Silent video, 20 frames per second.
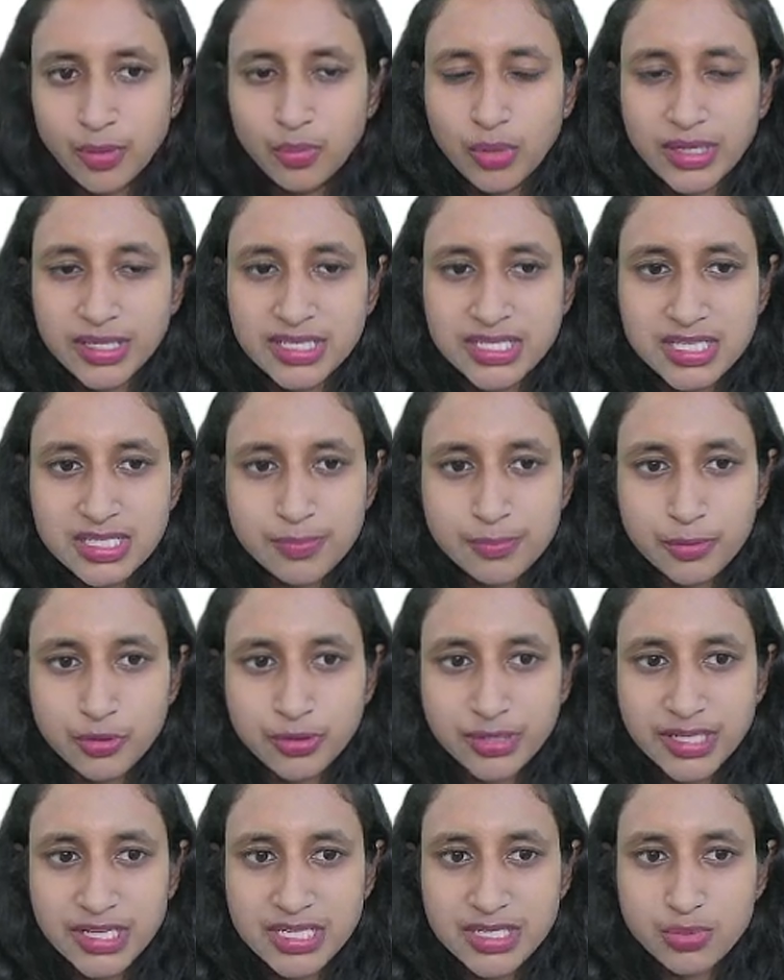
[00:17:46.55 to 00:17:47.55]
One is
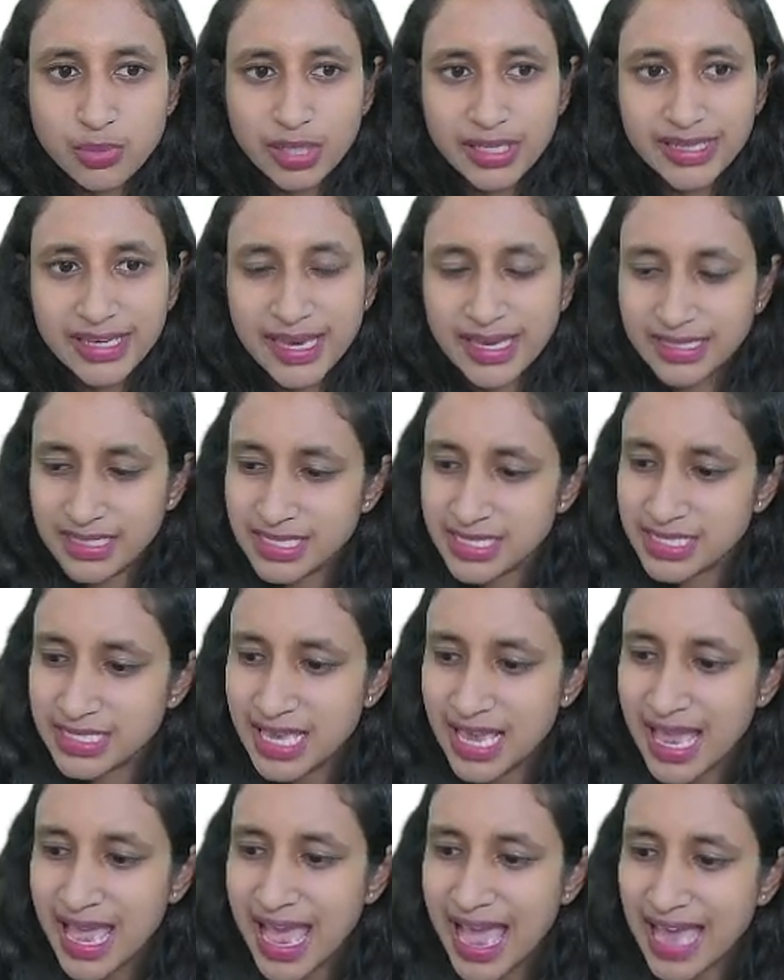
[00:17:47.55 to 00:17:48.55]
Protease vulgaris
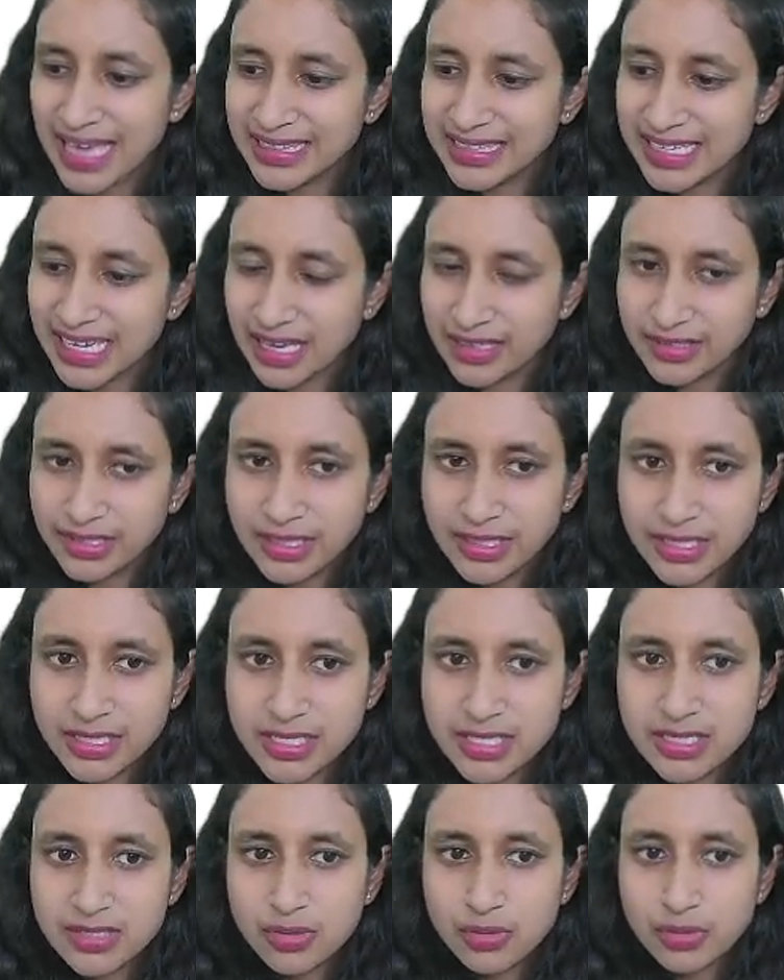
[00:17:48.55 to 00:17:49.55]
and the other
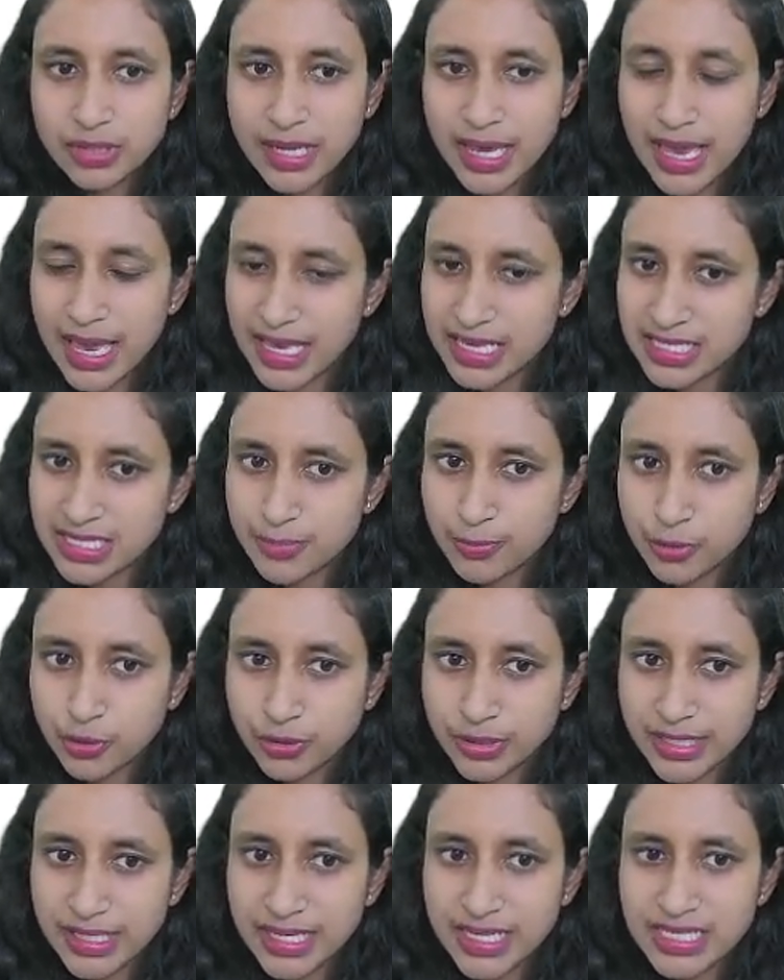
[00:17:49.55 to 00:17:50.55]
is known as
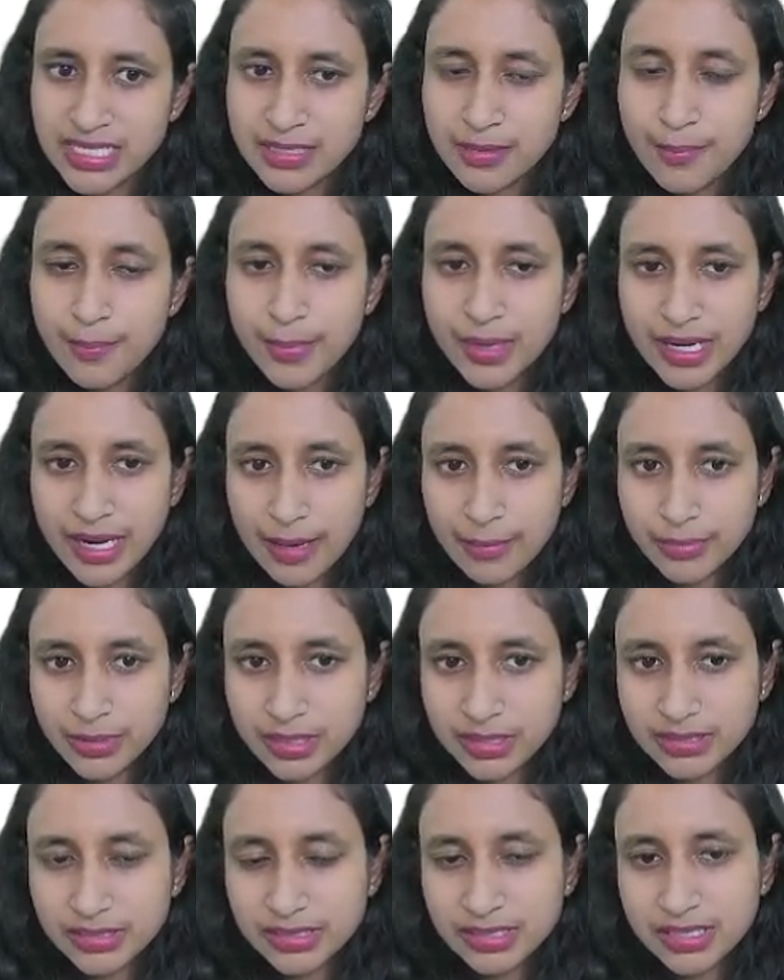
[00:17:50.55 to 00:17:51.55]
Protease
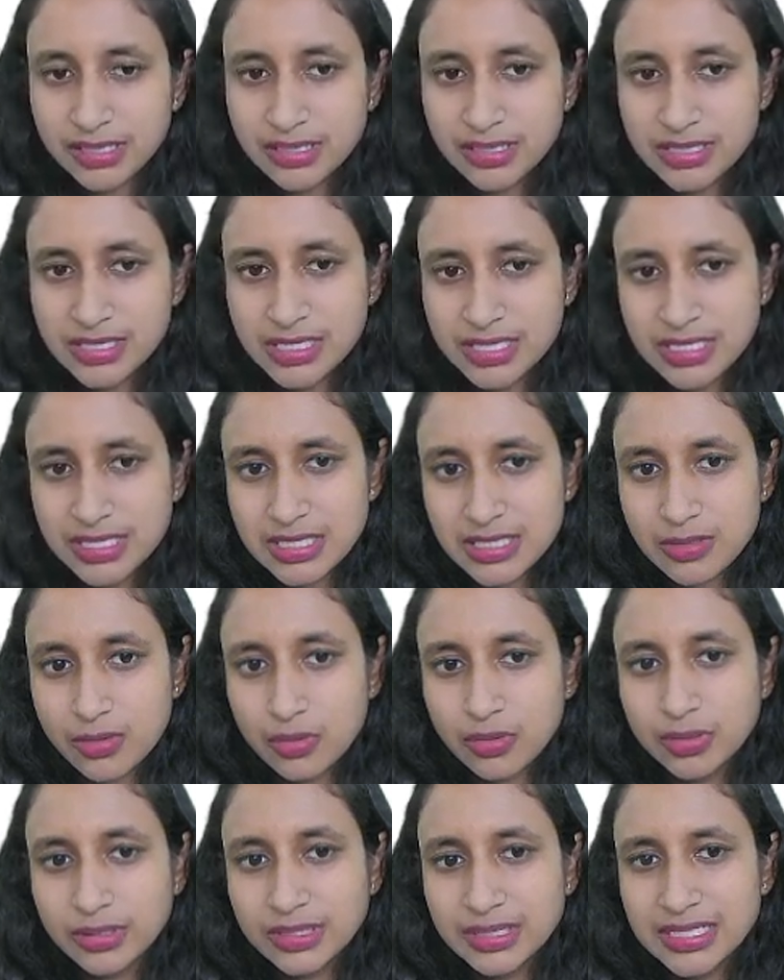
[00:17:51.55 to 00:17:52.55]
mirabilis.
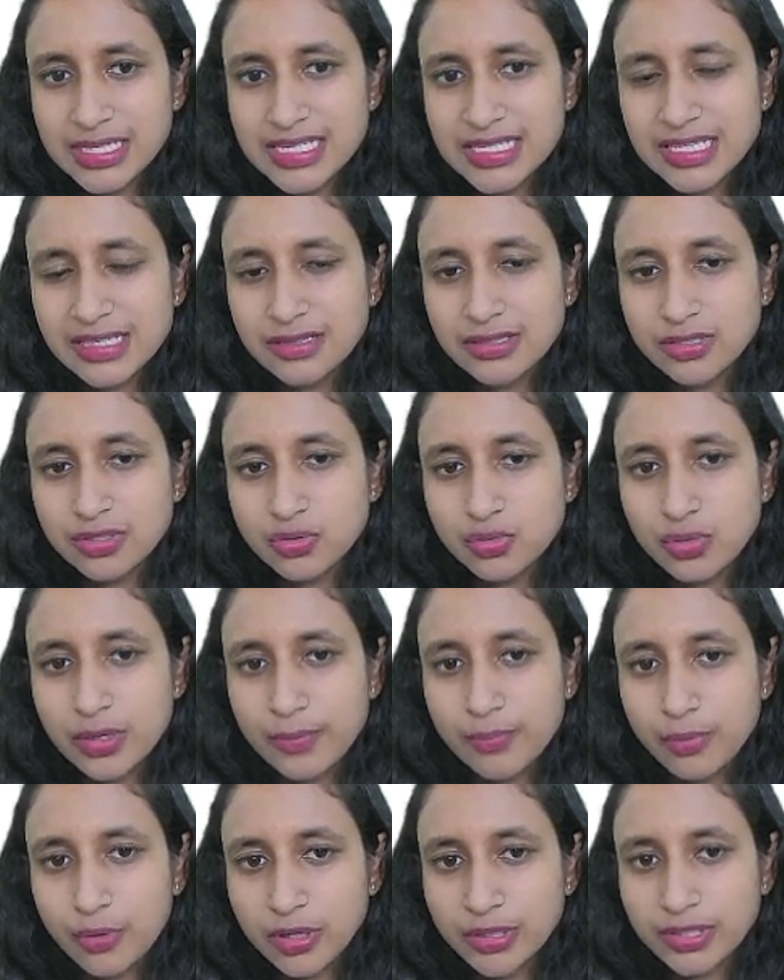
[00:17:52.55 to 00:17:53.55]
So these are the two
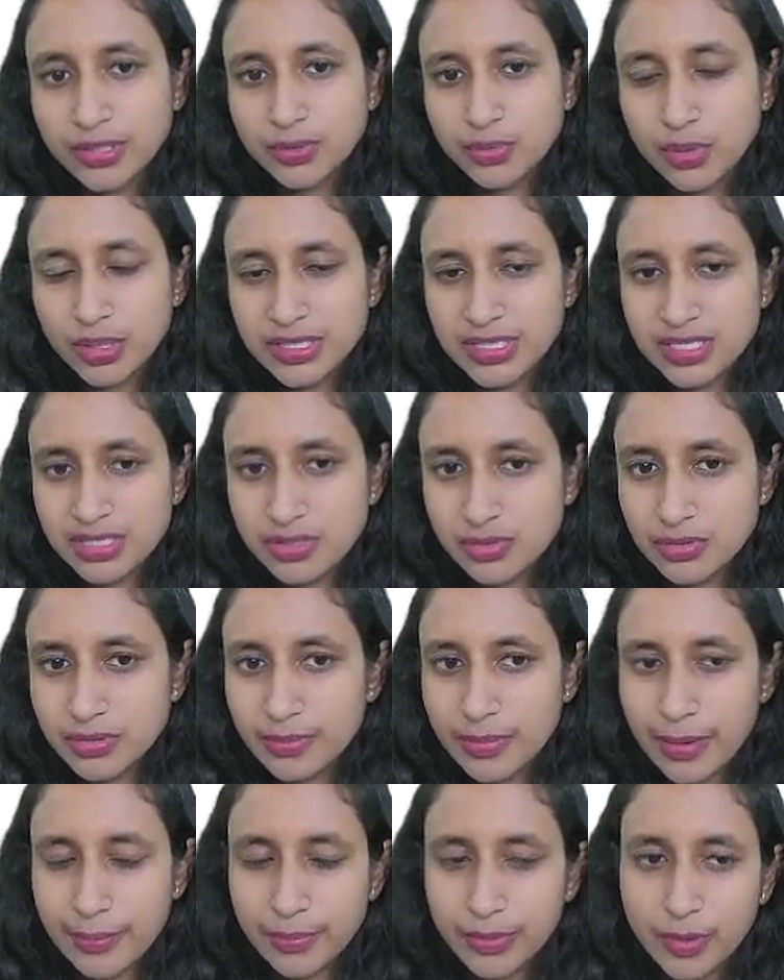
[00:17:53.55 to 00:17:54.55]
important ones to
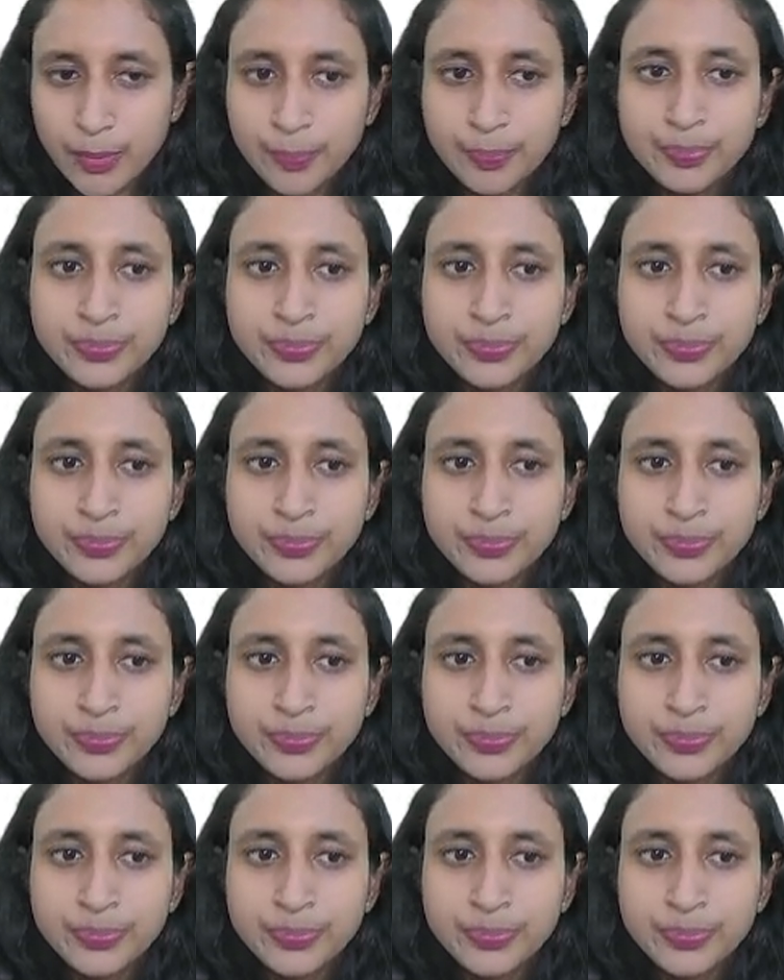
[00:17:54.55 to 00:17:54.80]
remember.